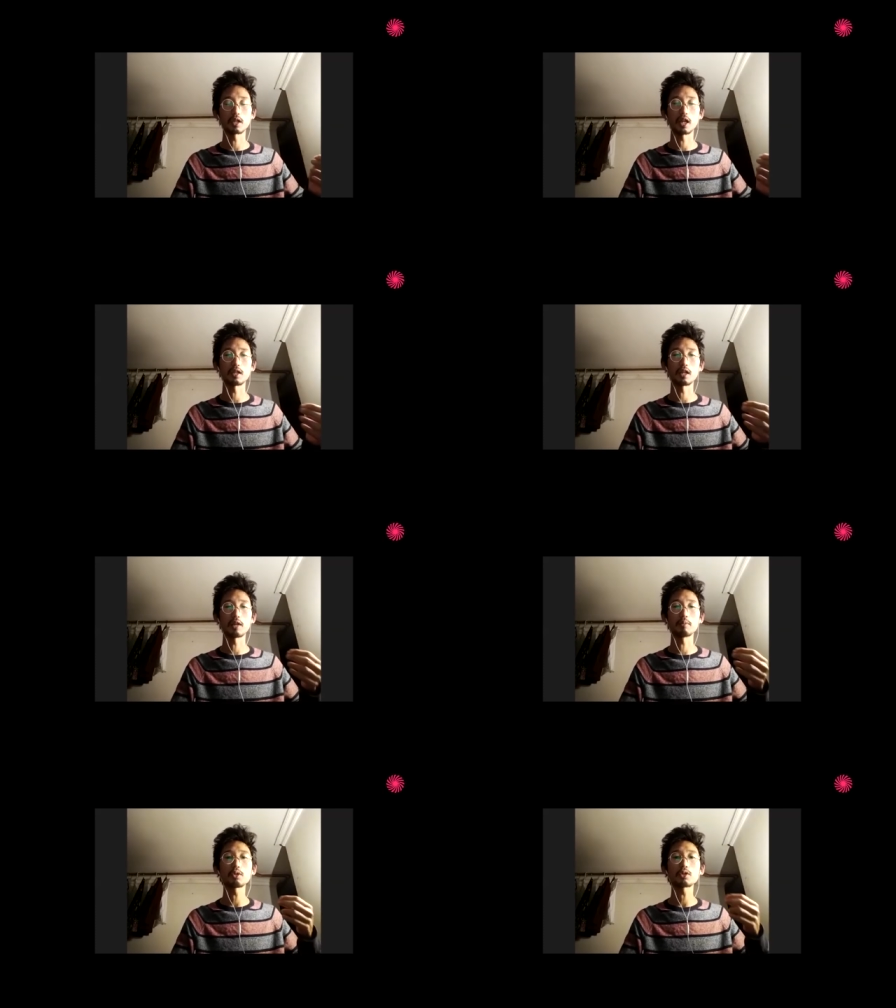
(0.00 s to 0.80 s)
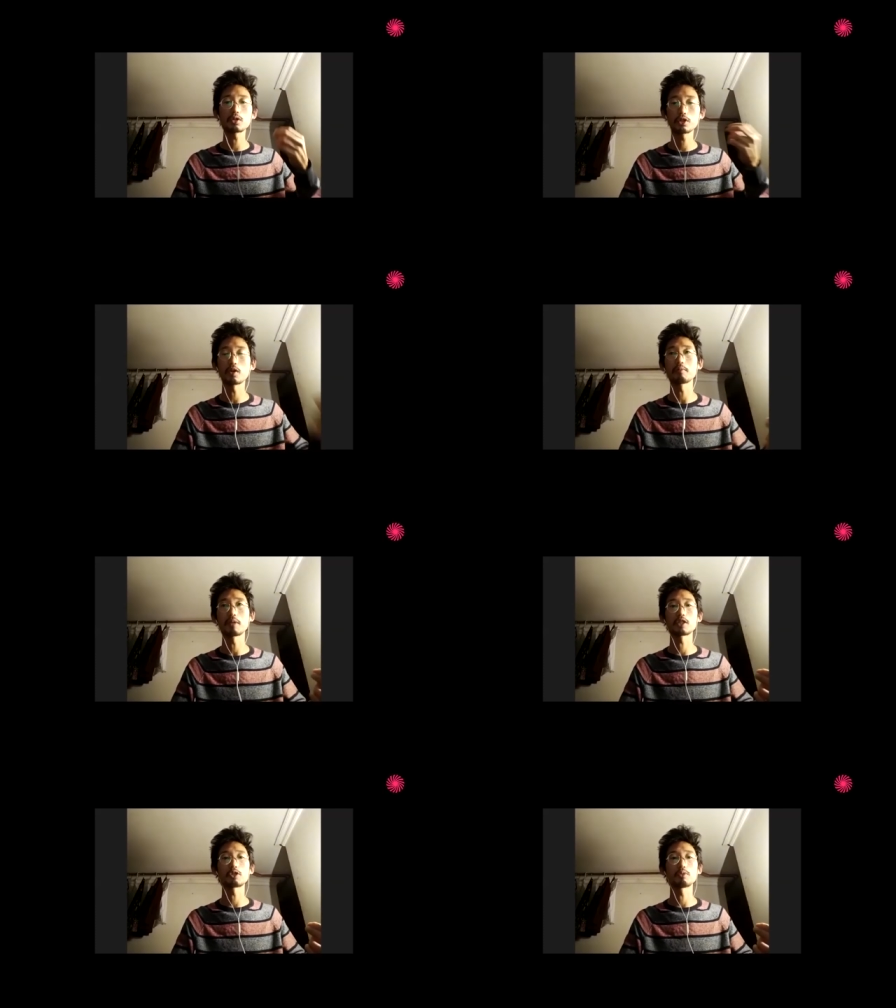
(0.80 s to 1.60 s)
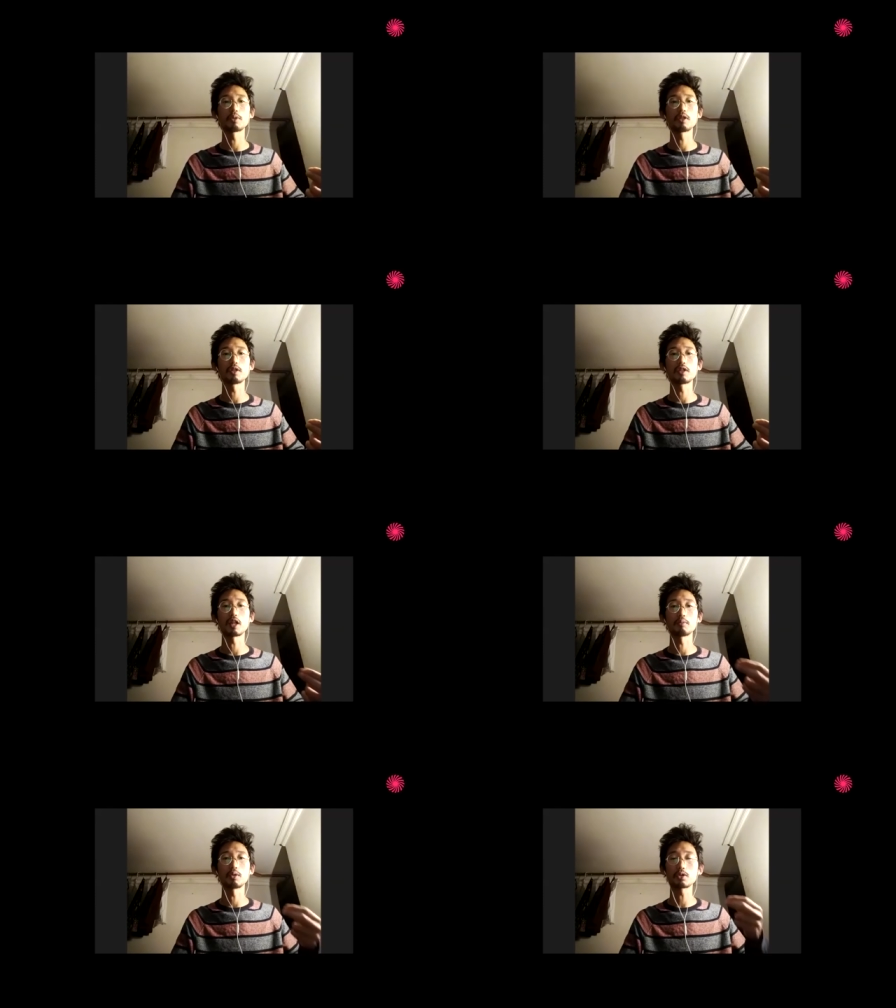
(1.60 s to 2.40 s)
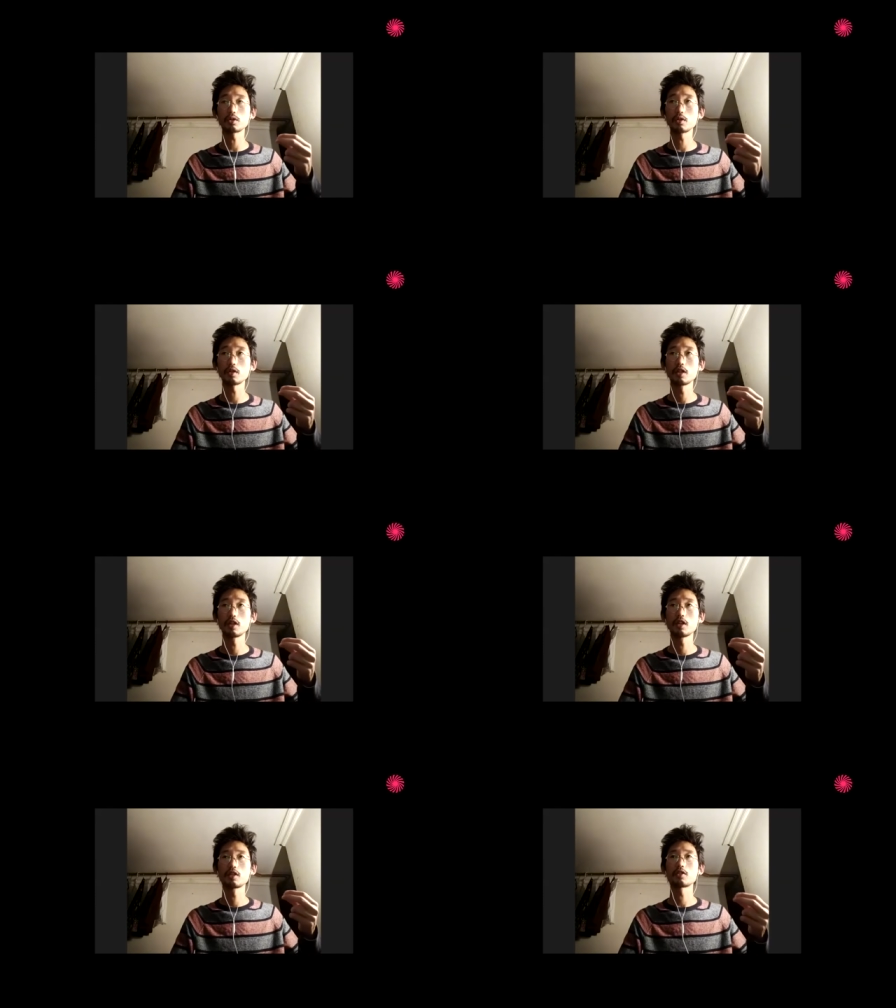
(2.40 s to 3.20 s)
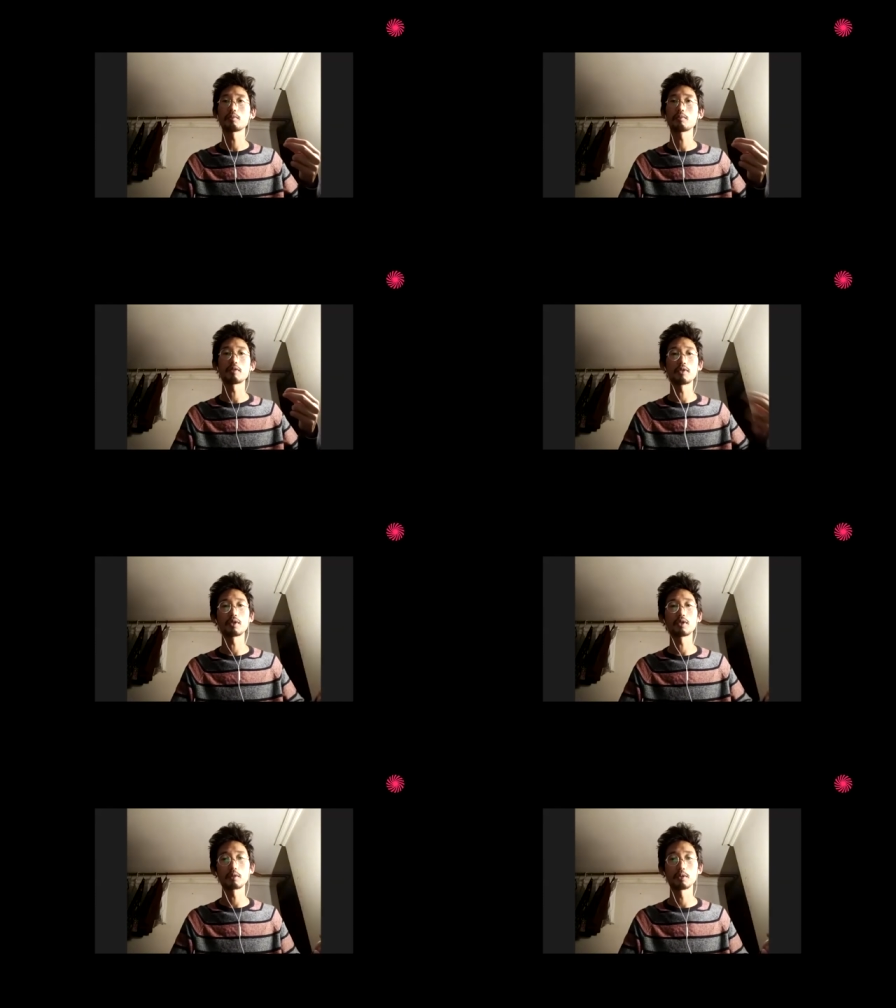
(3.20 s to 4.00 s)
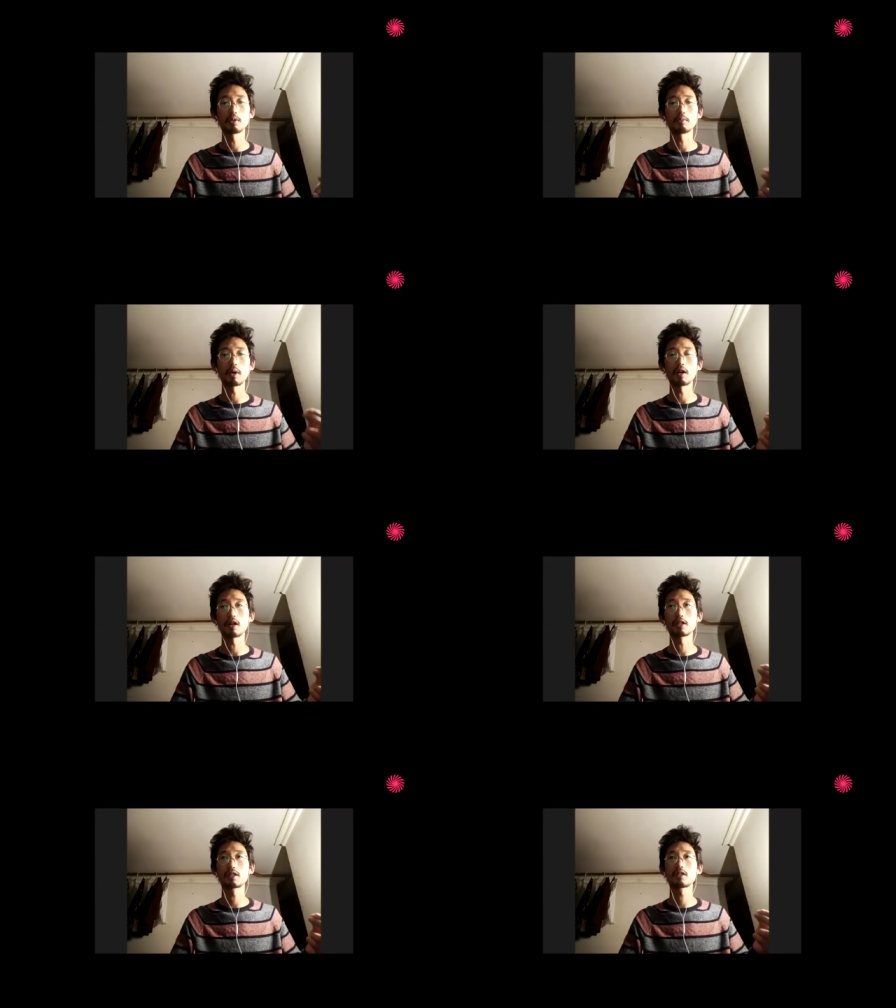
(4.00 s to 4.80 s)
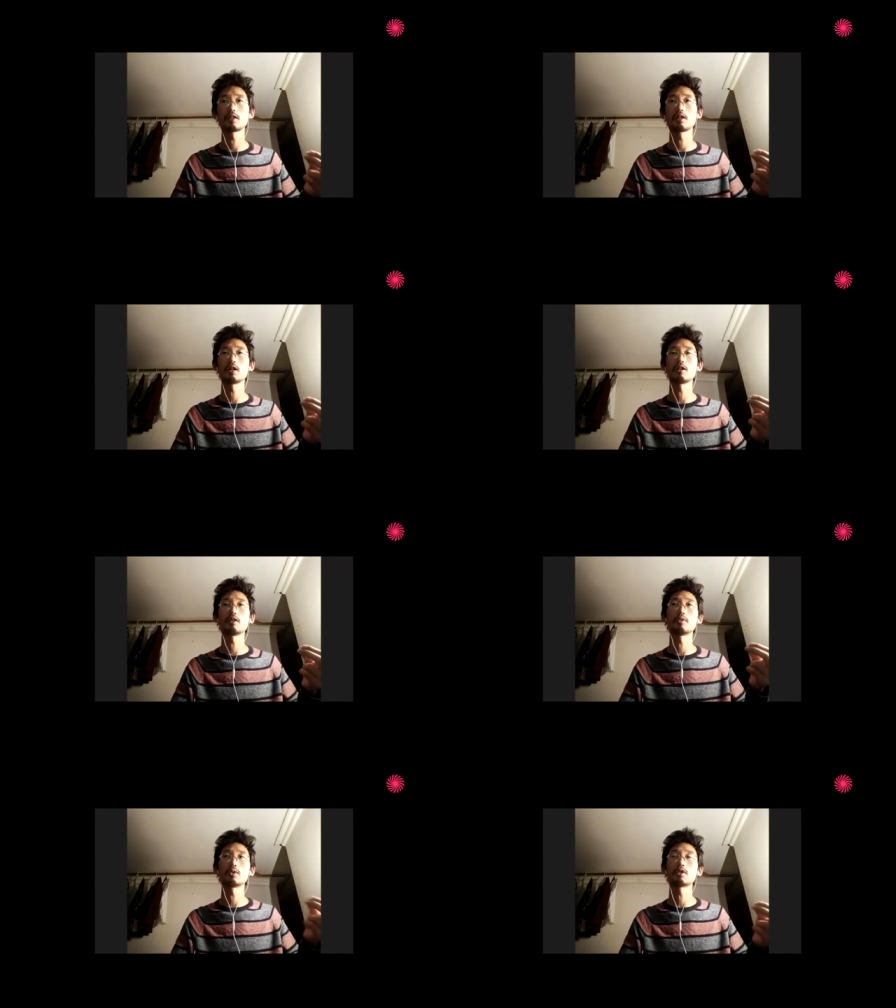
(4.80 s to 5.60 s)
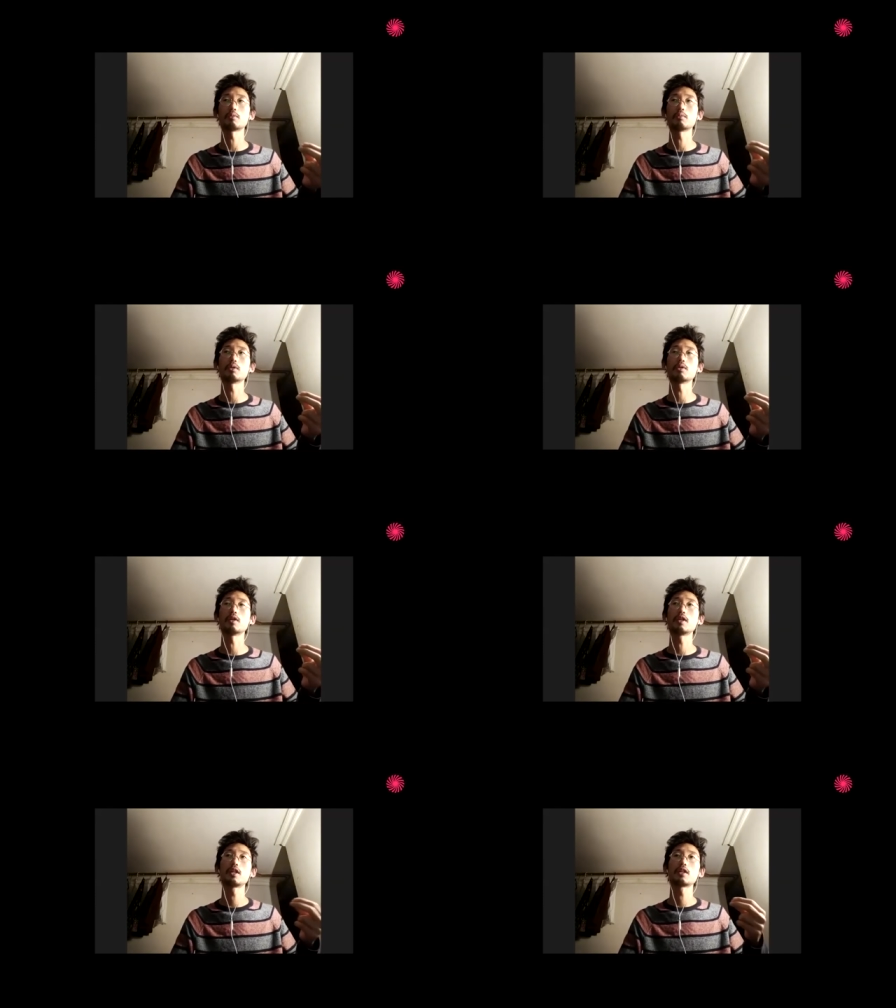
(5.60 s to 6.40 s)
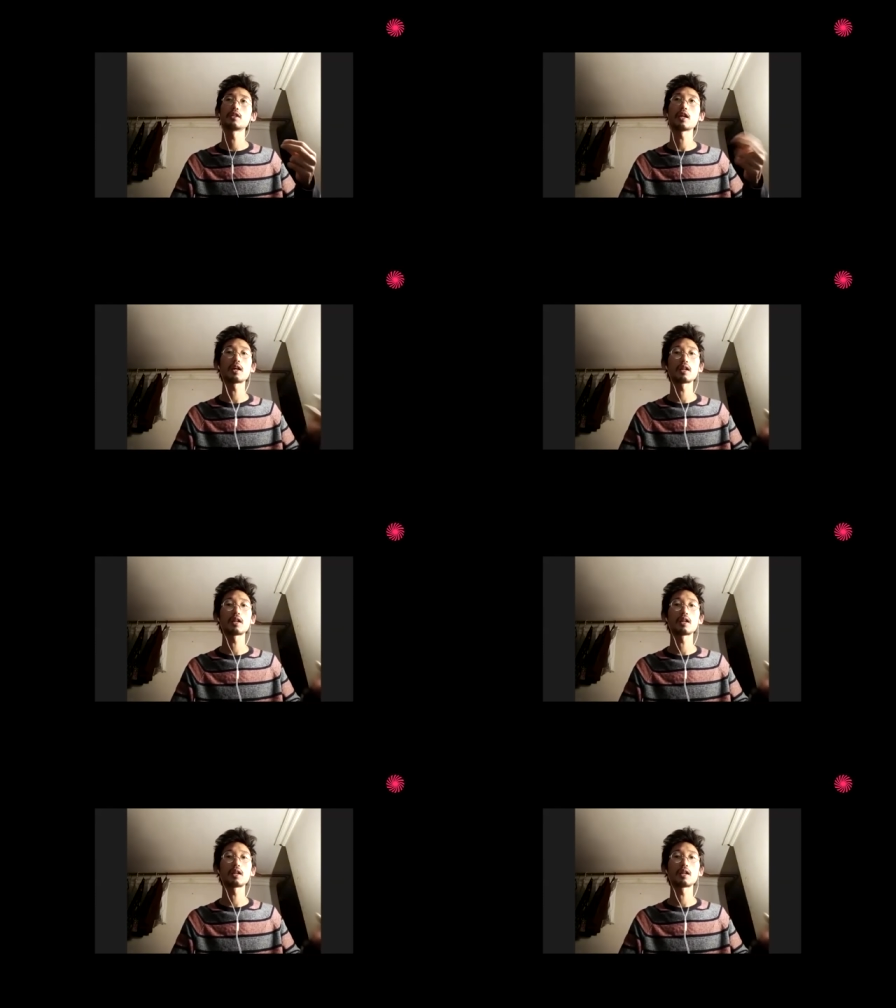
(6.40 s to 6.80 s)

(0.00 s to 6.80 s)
And I'm also showing my stupidity. I'm also showing my vulnerable part, uh, vulnerable, yeah,